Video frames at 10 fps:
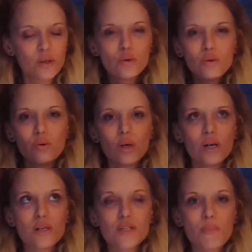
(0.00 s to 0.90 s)
who
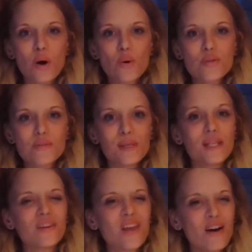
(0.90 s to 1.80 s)

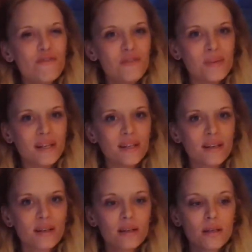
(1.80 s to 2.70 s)
supposedly loved
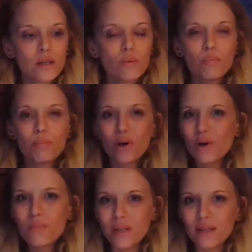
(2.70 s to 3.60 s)
me,
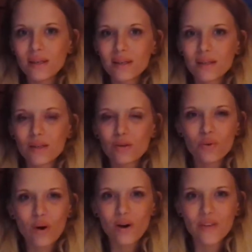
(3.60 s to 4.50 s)
put me
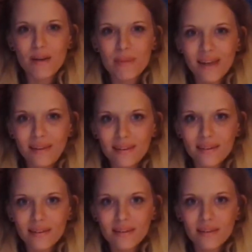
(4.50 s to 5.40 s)
through all that
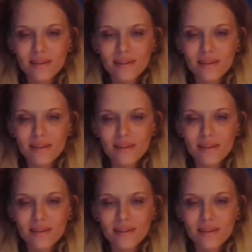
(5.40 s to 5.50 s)
pain?